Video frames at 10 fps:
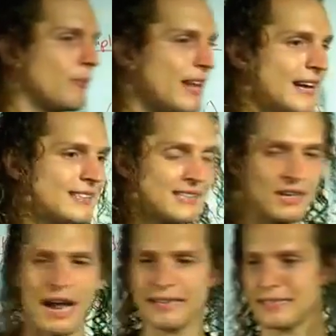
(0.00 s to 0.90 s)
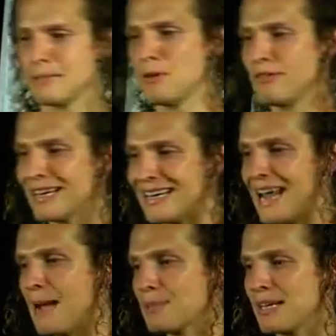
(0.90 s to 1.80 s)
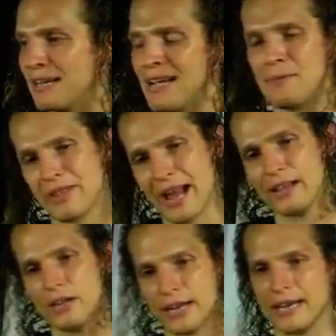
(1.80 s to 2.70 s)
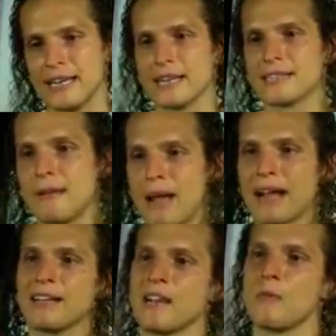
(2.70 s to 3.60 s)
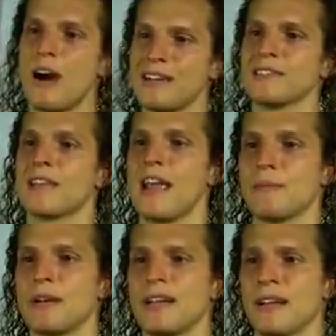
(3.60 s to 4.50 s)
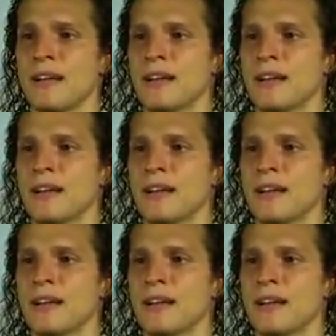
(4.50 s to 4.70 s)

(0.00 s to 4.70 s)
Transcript: place. It's constantly moving and adapting. But then I look and I take a step back and I say, why is this happening?